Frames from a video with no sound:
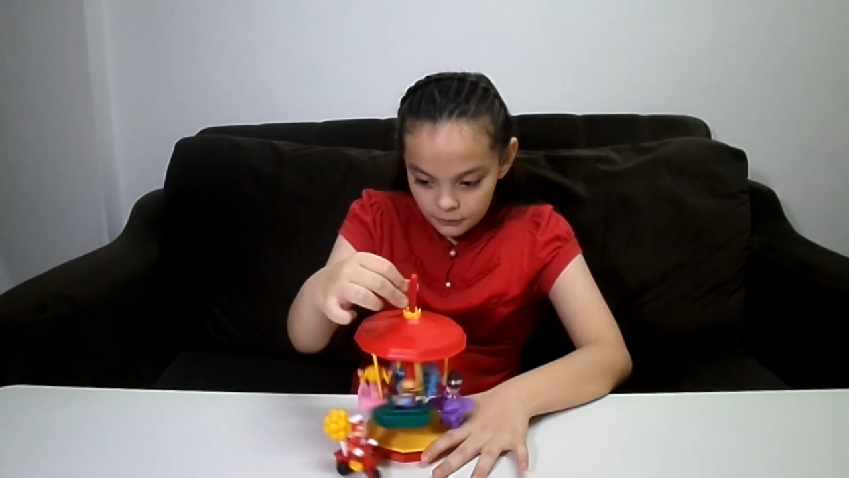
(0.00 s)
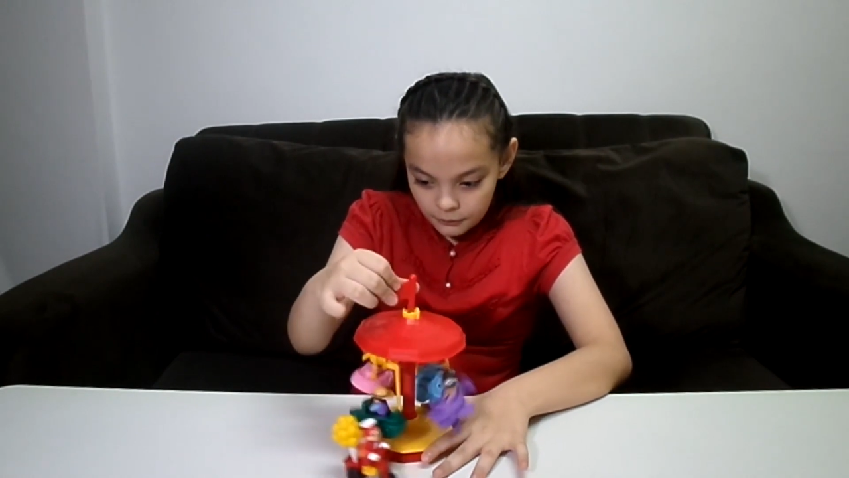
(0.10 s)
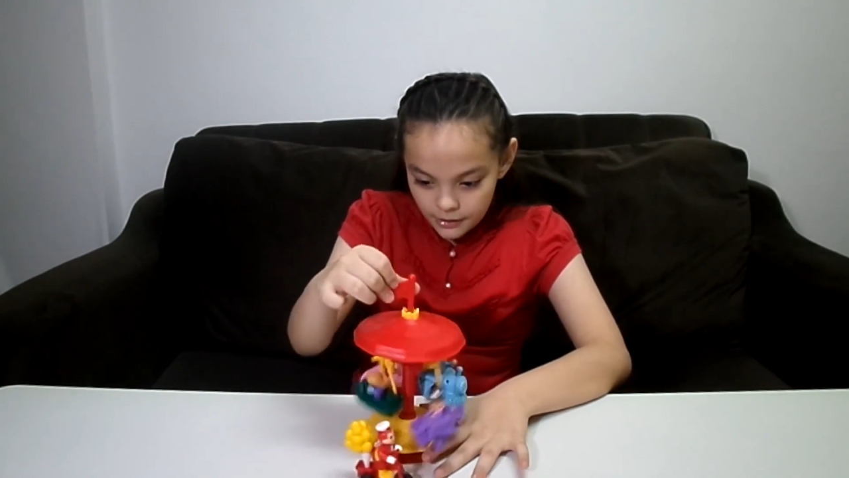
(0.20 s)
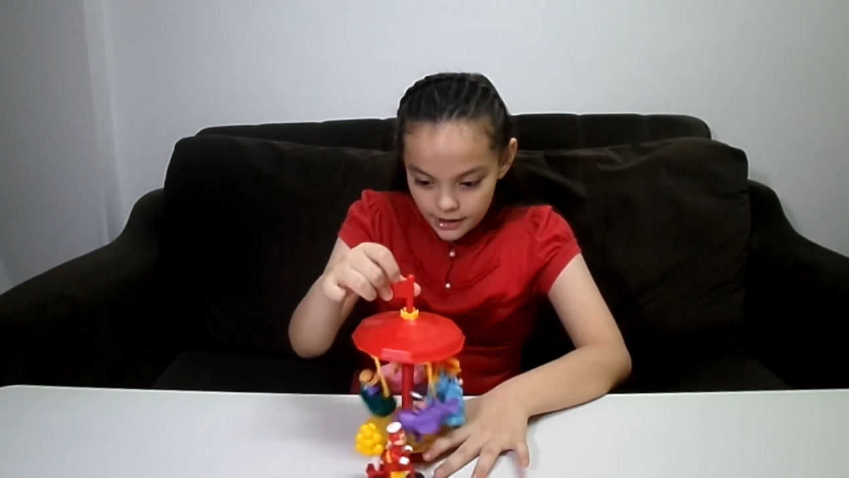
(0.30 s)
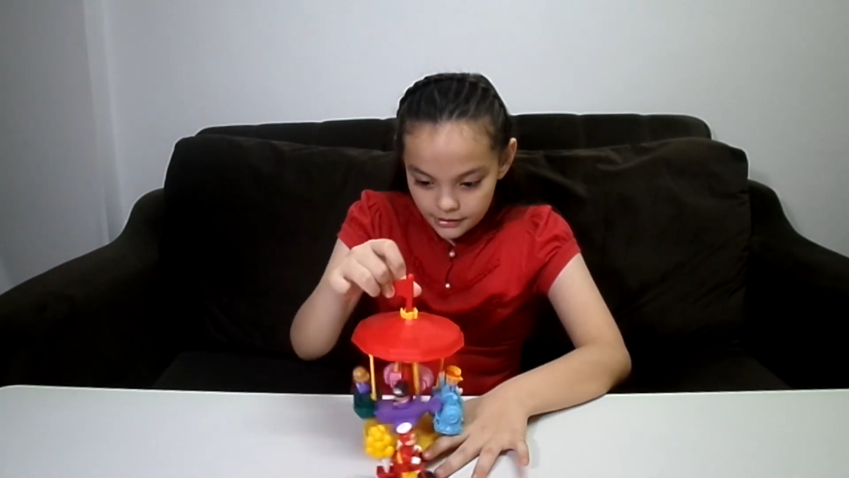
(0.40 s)

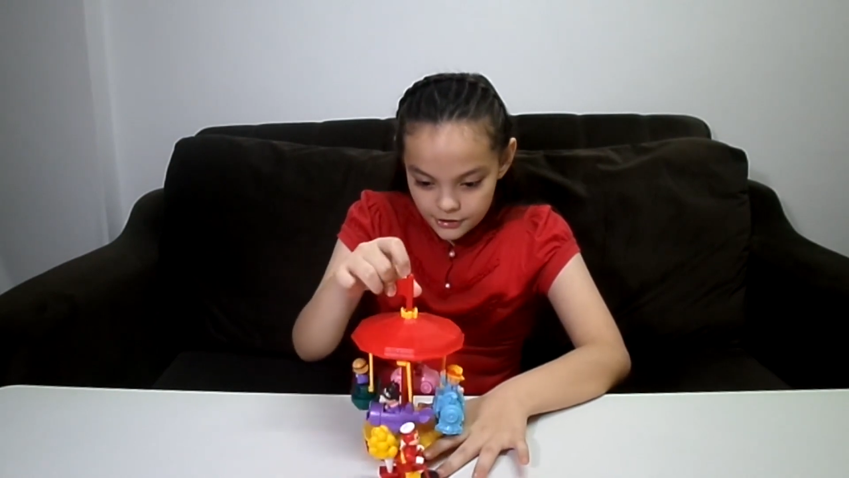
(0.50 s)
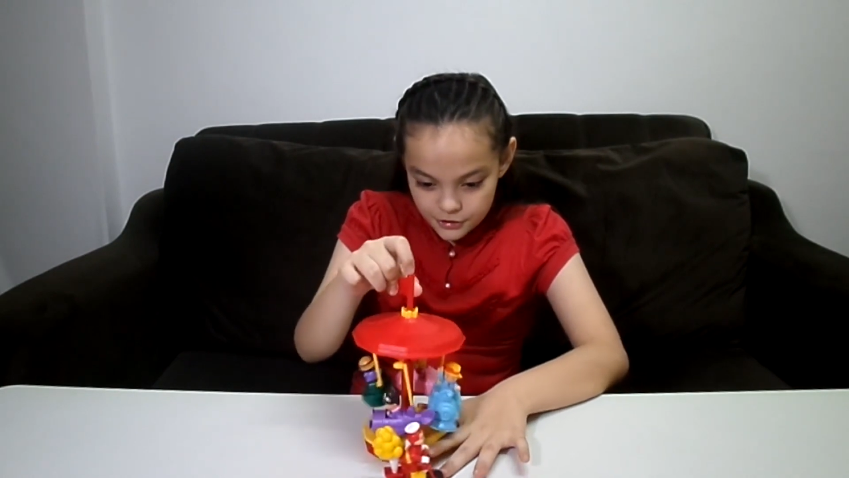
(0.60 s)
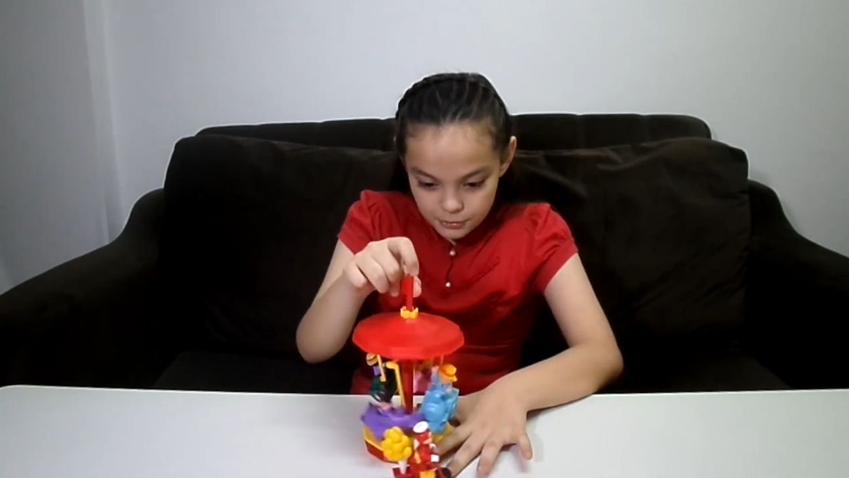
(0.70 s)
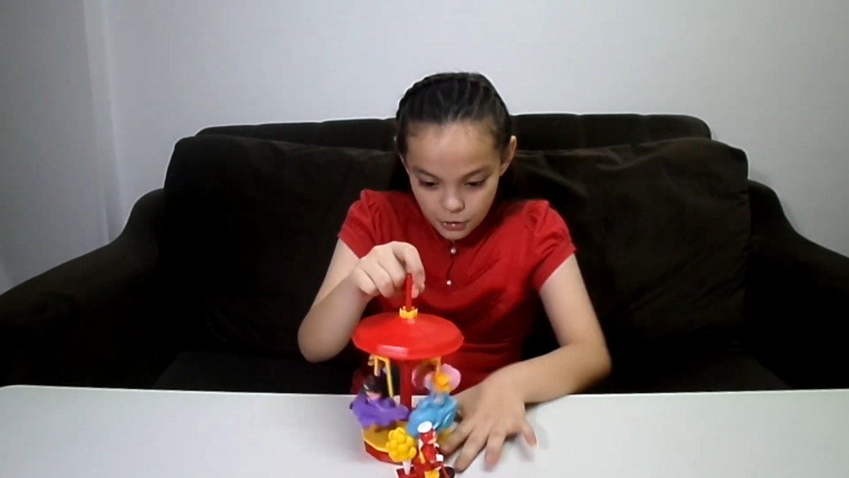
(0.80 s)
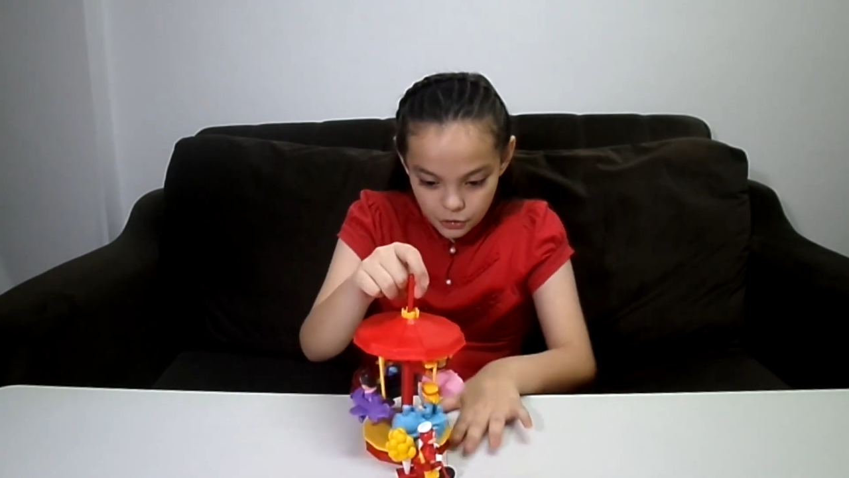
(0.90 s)
Well, this
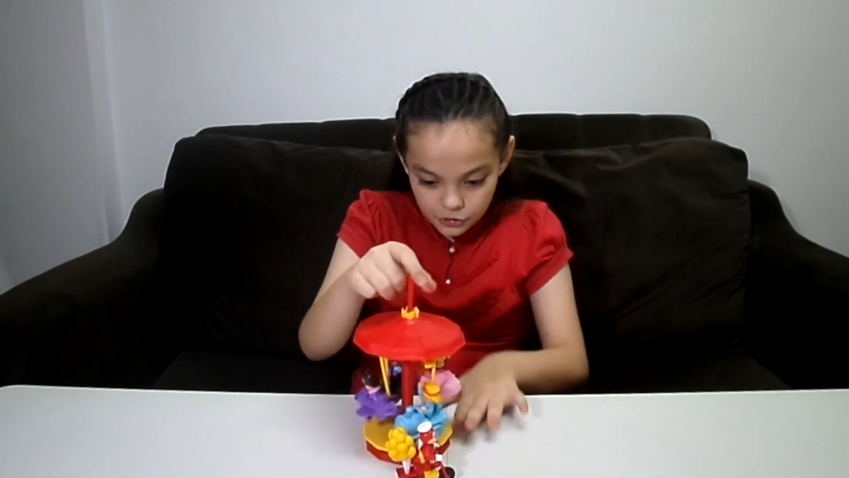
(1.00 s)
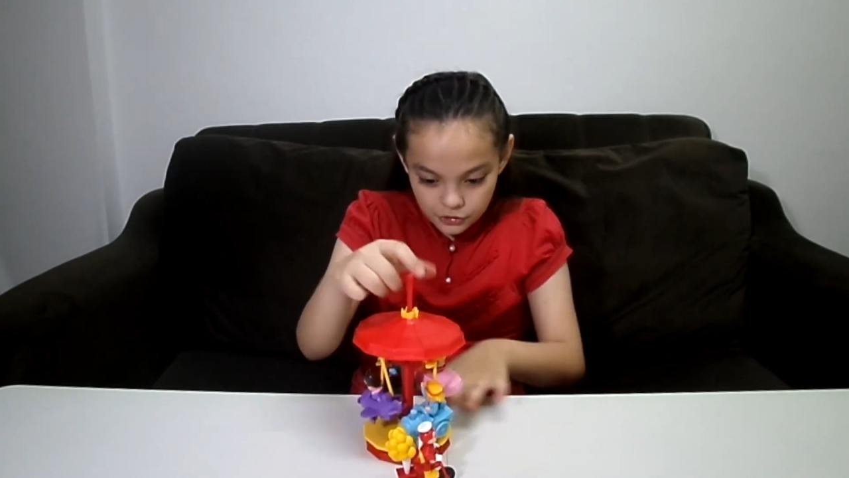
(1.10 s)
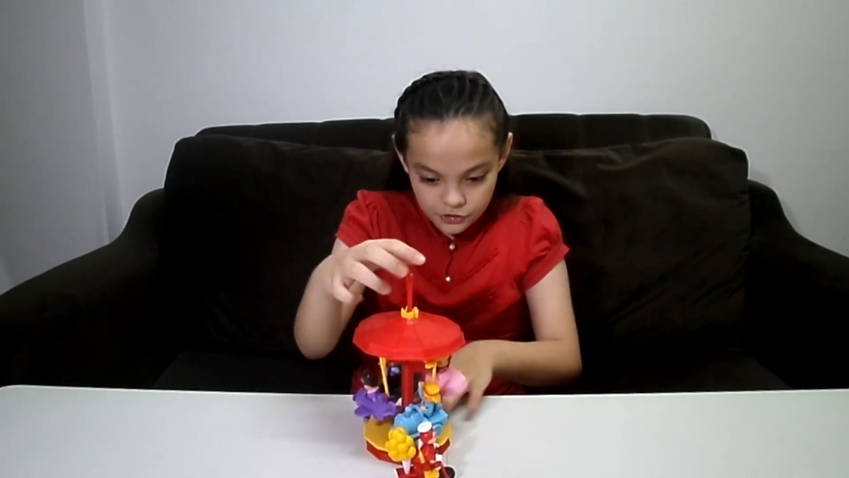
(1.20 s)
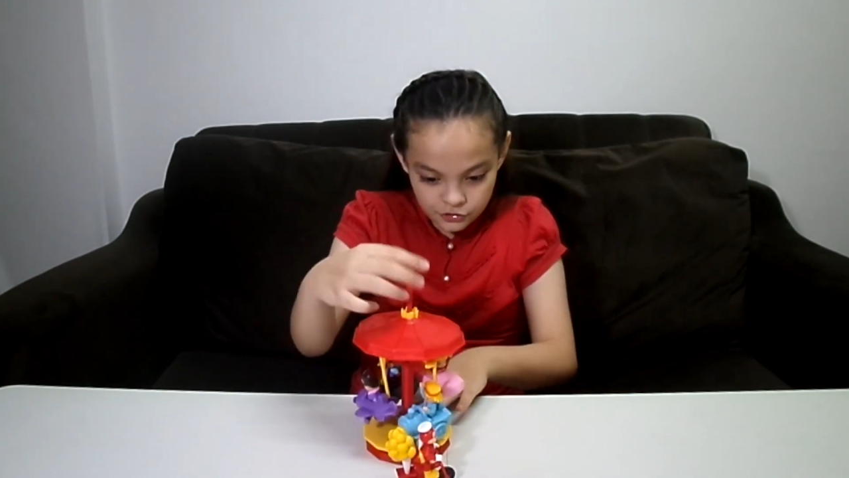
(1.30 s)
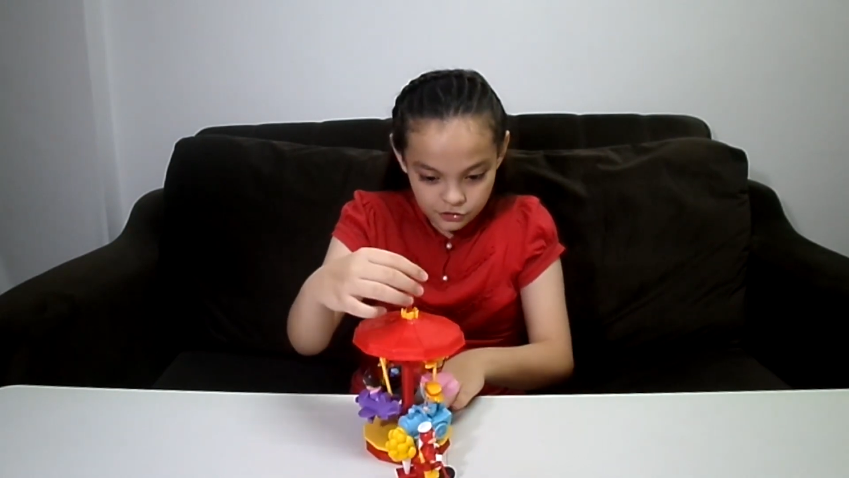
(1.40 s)
motor
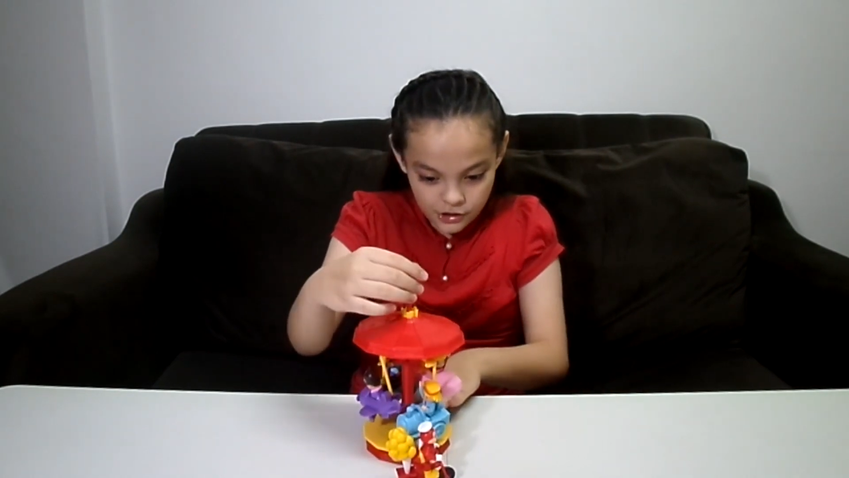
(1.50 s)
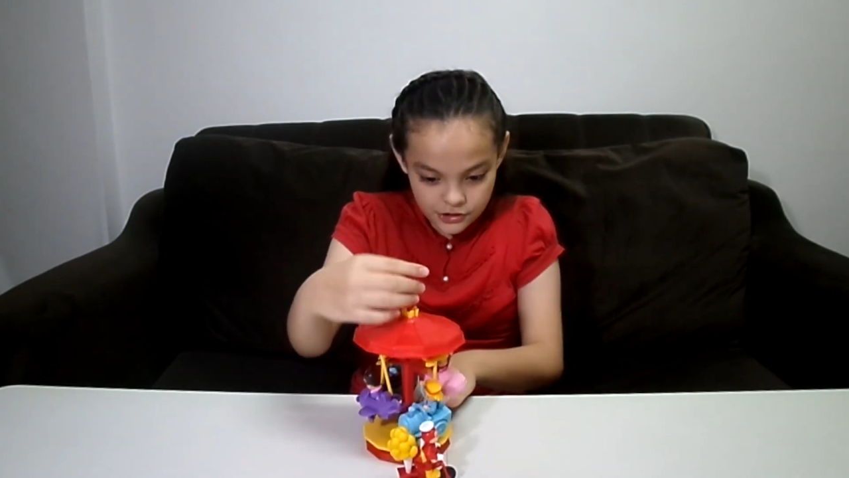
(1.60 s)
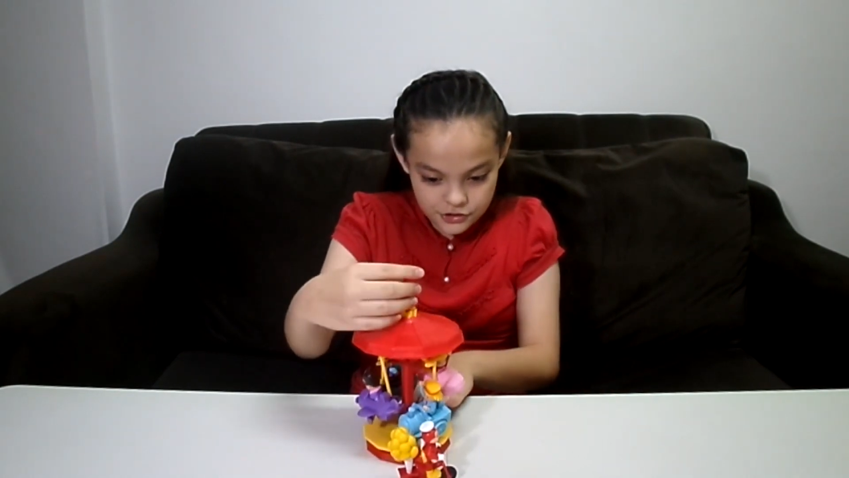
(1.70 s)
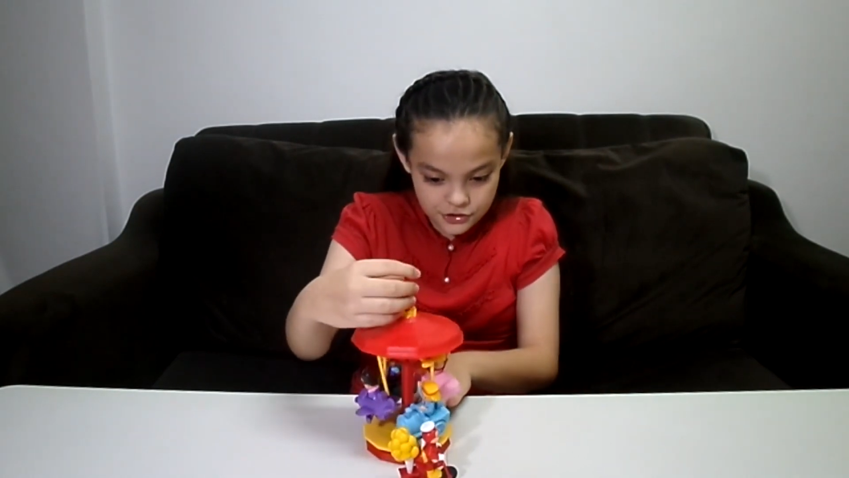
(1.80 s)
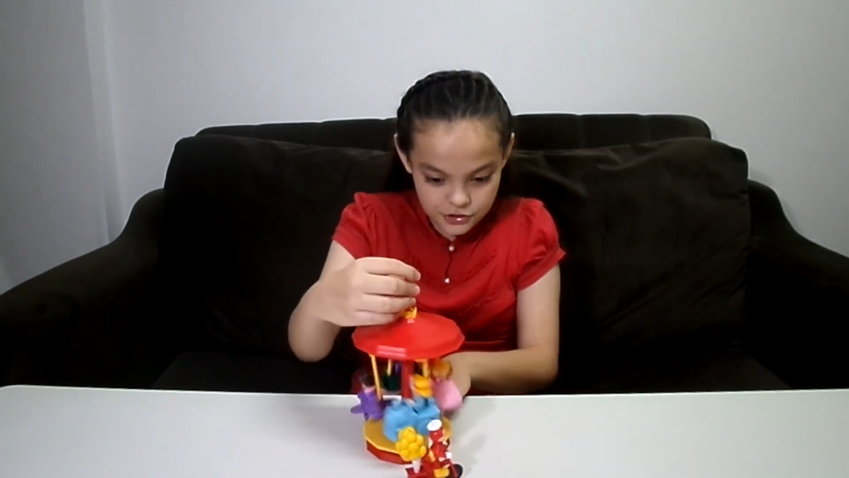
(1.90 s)
is
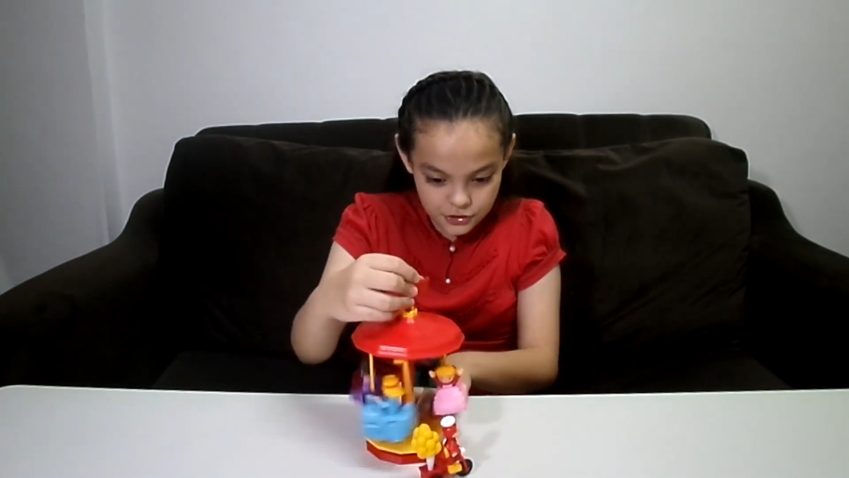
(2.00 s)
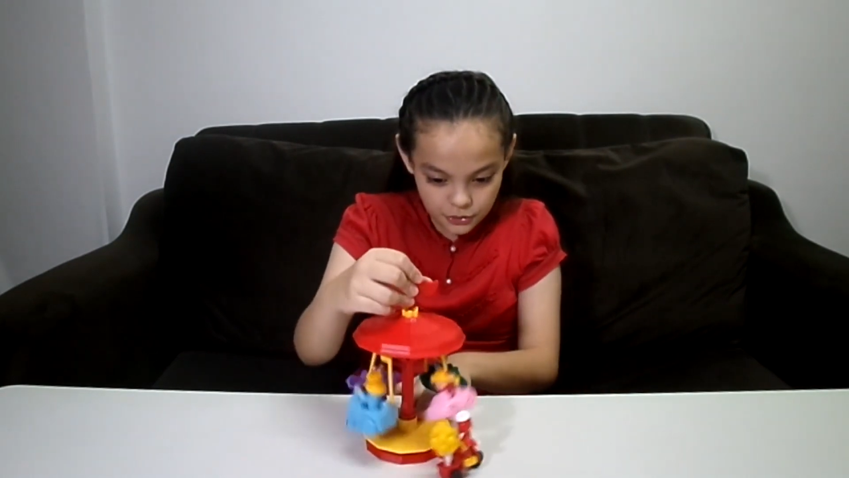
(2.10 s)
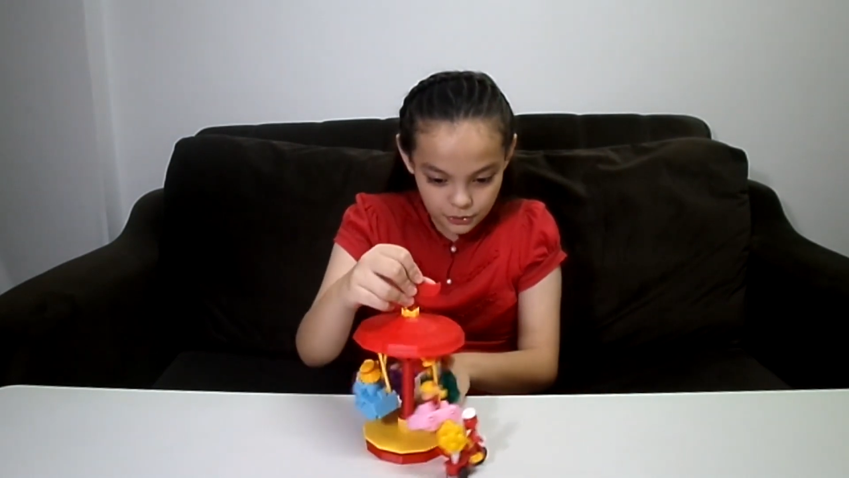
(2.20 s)
great, too.